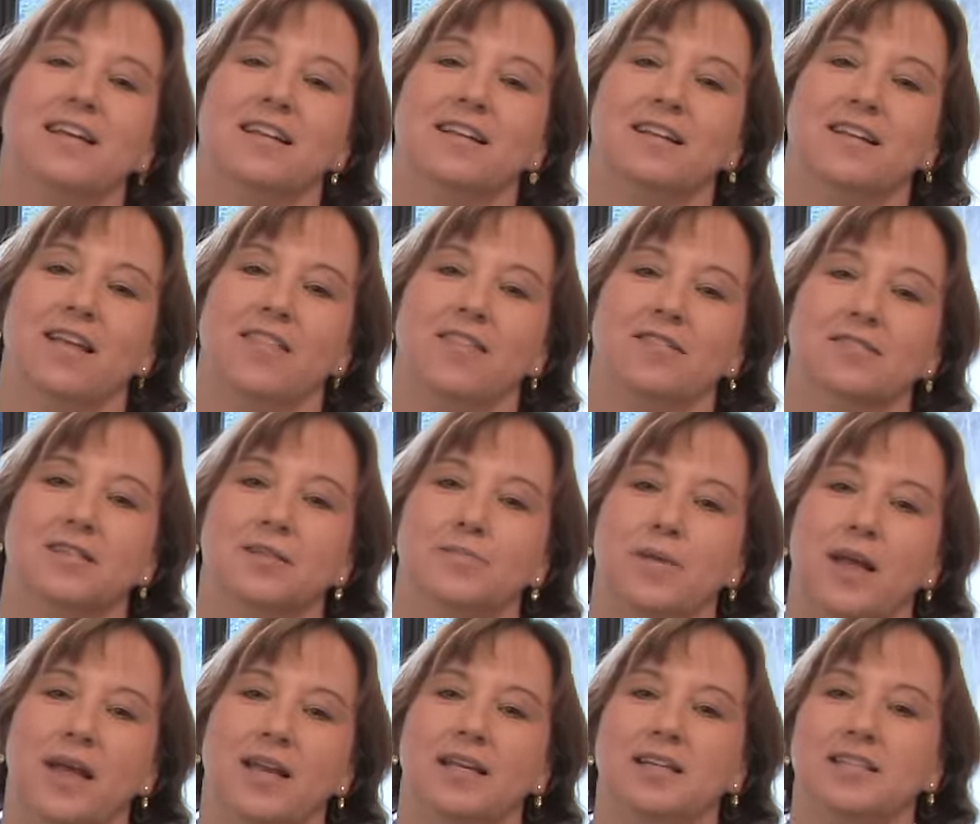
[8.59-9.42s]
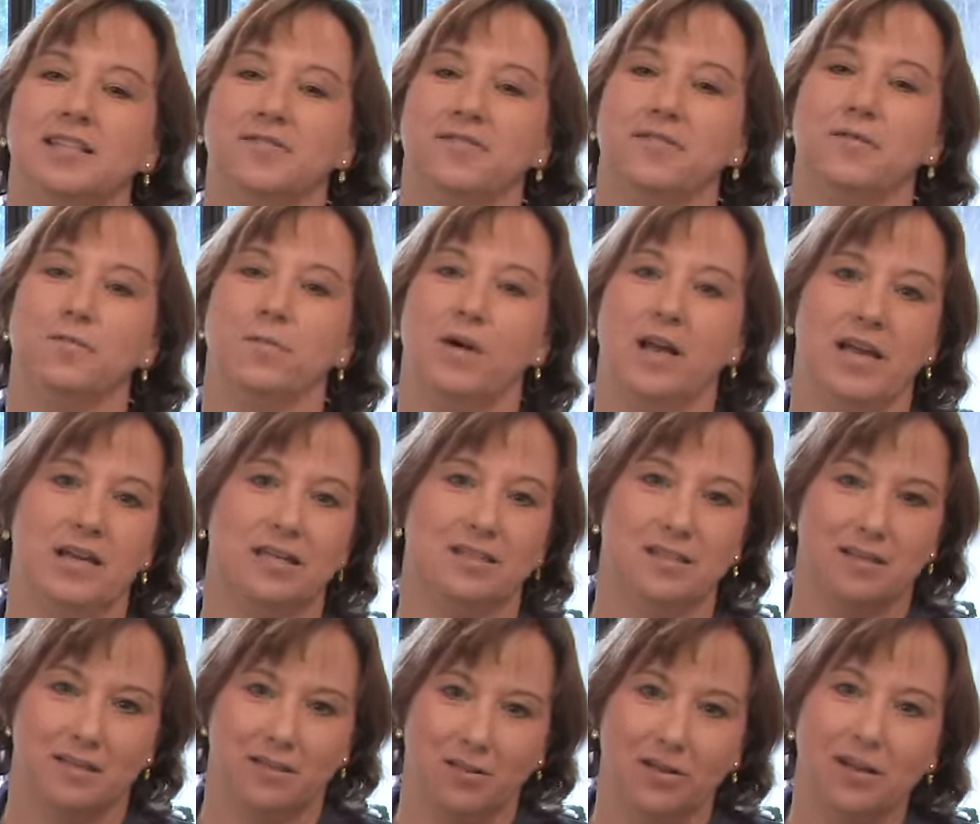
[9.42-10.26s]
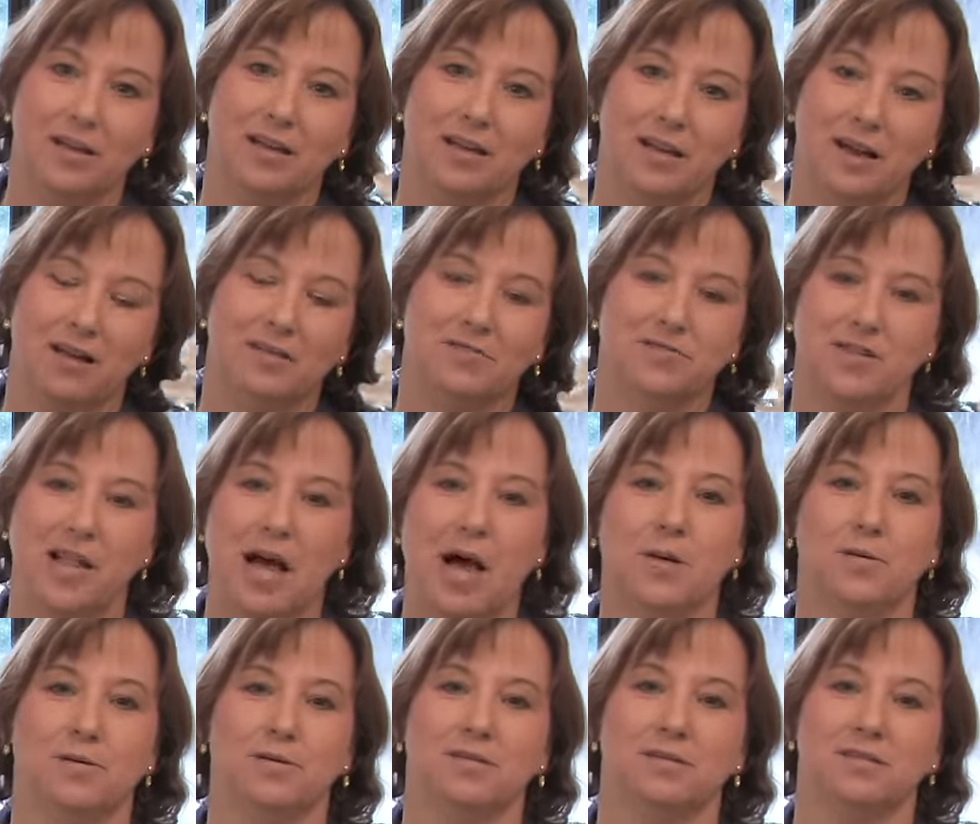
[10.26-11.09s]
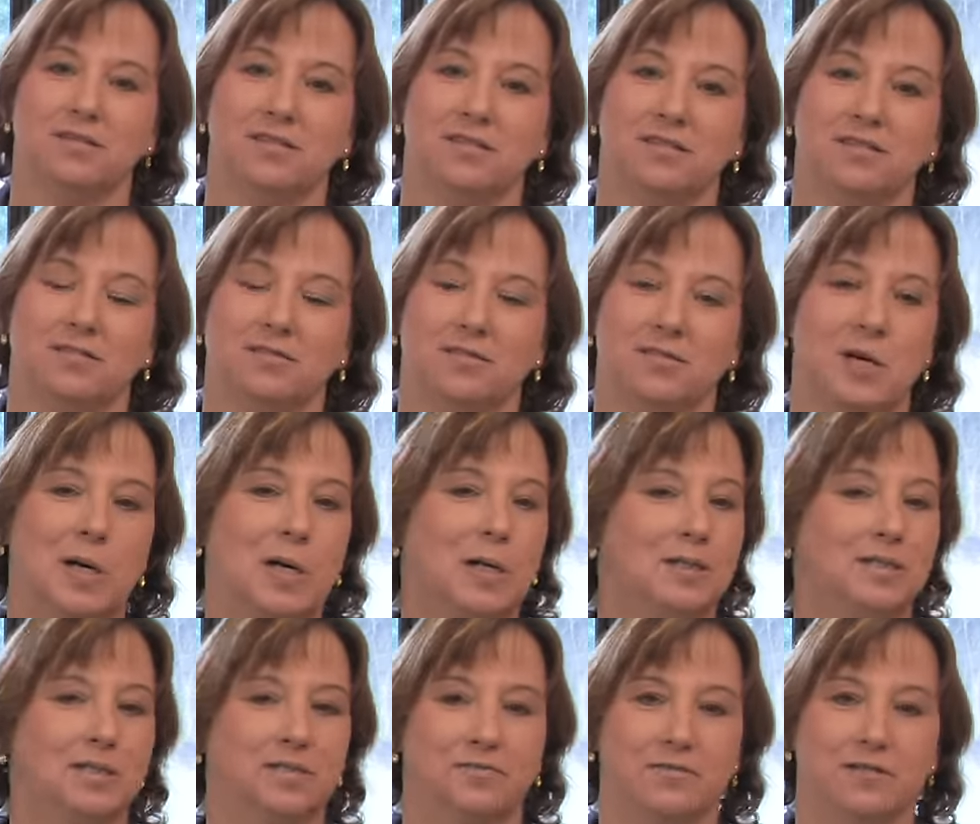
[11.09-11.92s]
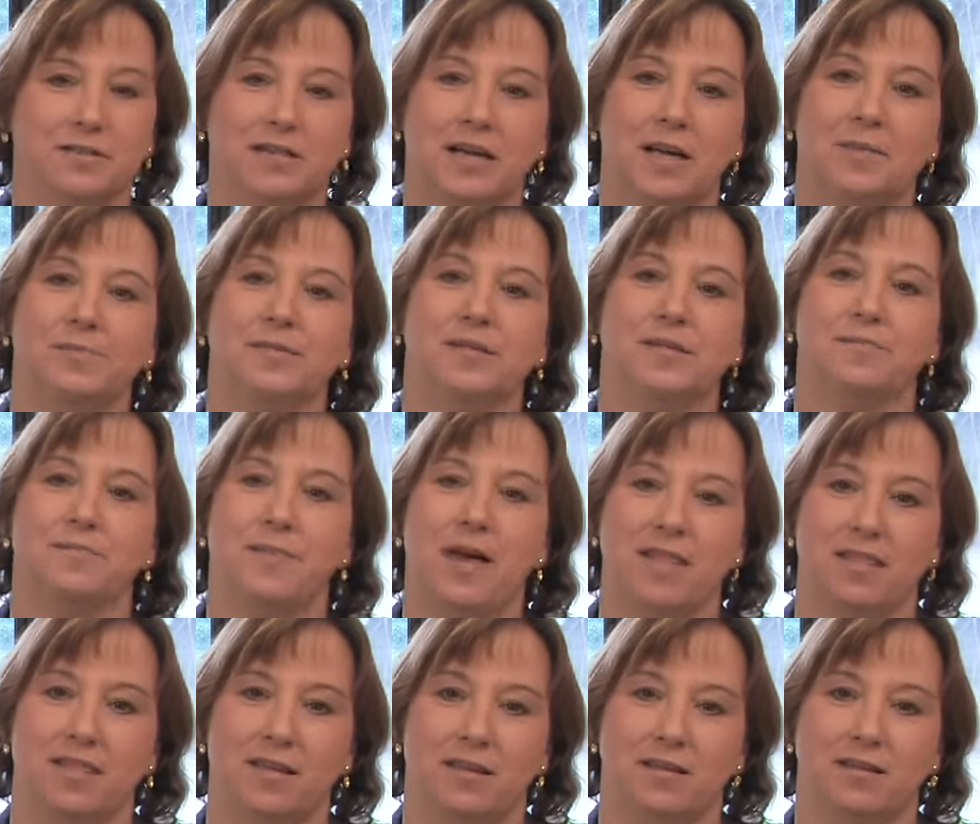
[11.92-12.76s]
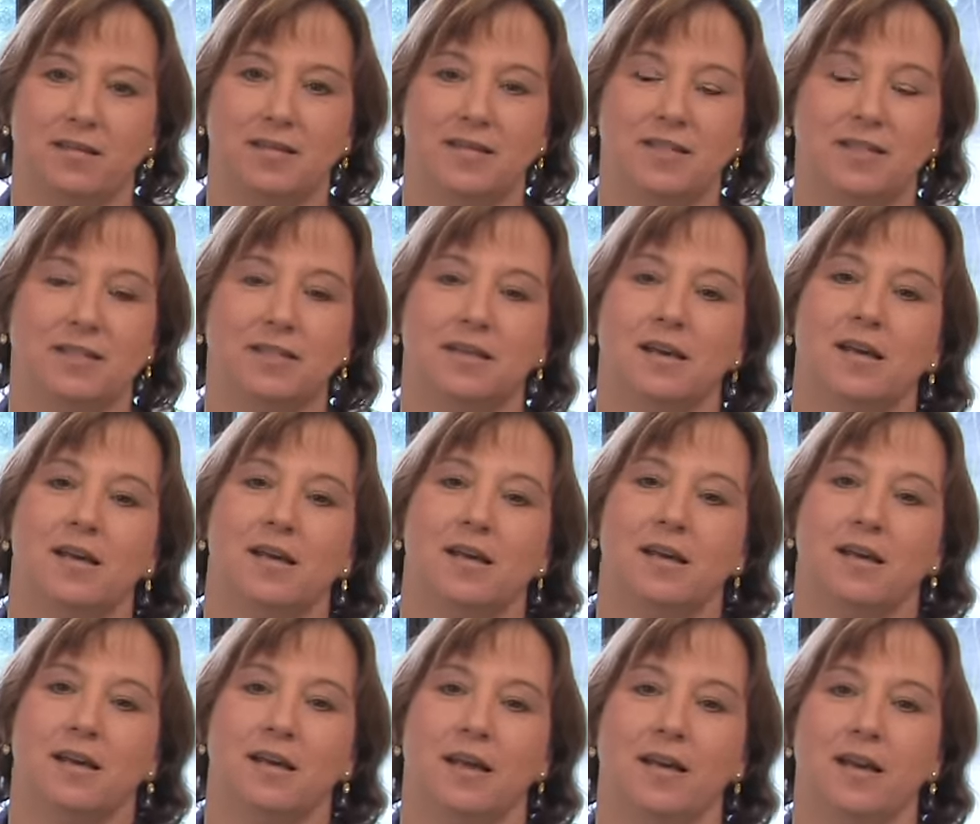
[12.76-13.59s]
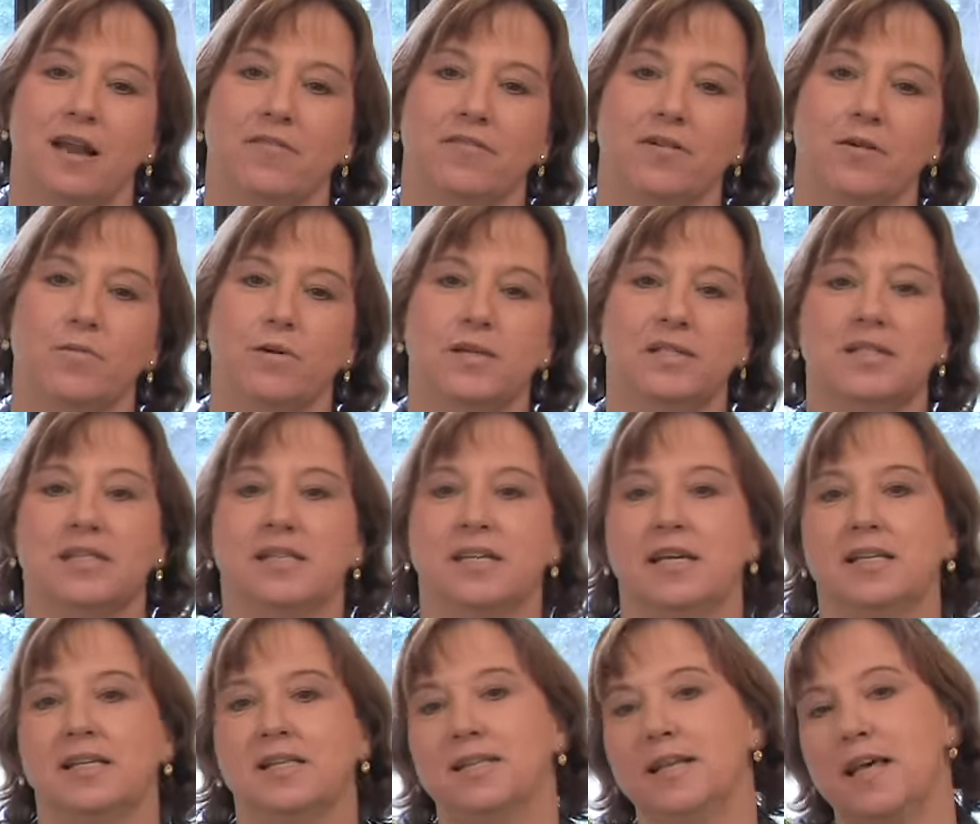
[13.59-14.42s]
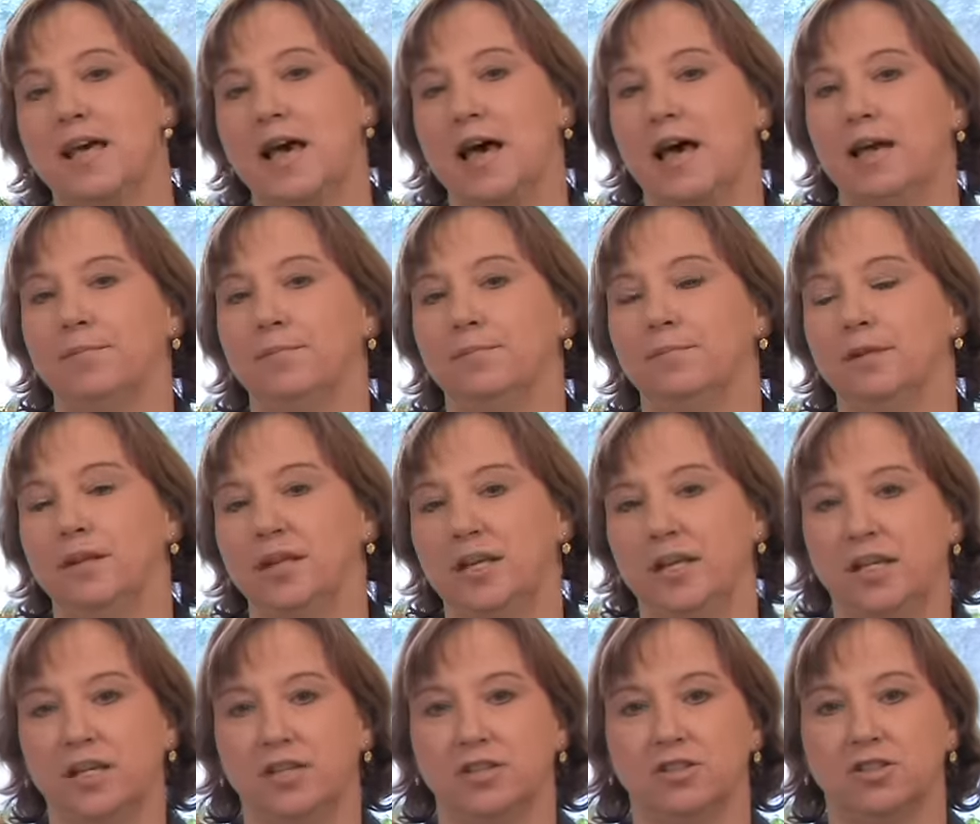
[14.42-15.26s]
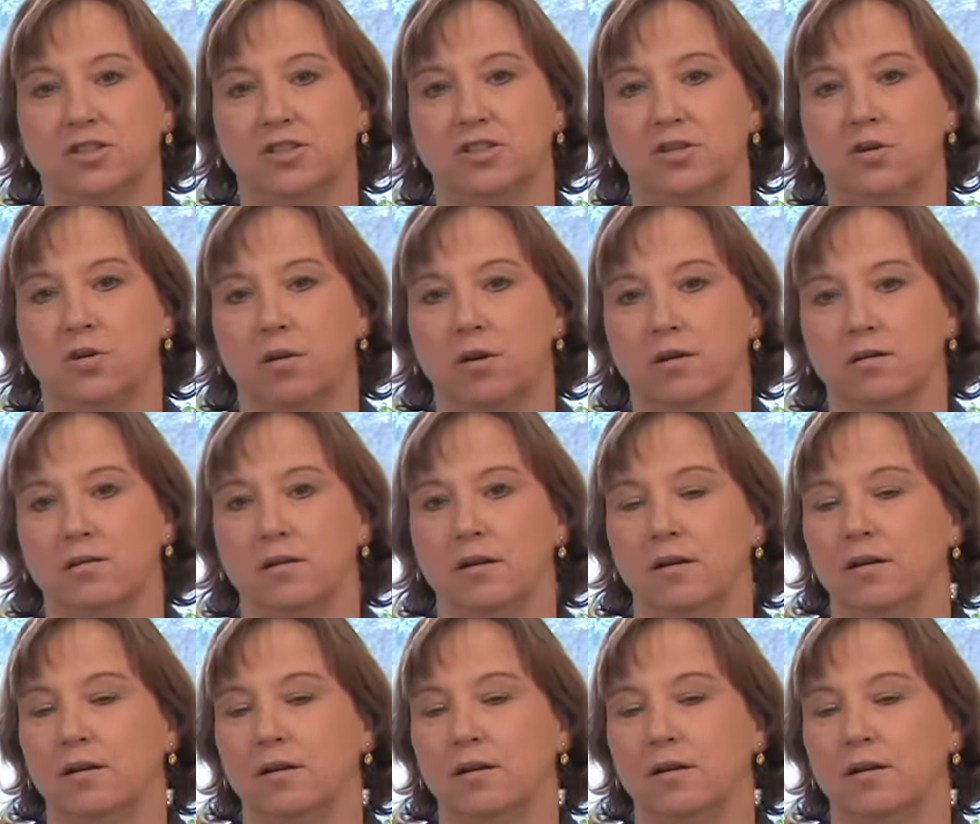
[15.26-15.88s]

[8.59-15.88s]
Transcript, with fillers: Now, there's many different ways that you can cut flowers, and there's all different types of methods. And everyone says to add bleach or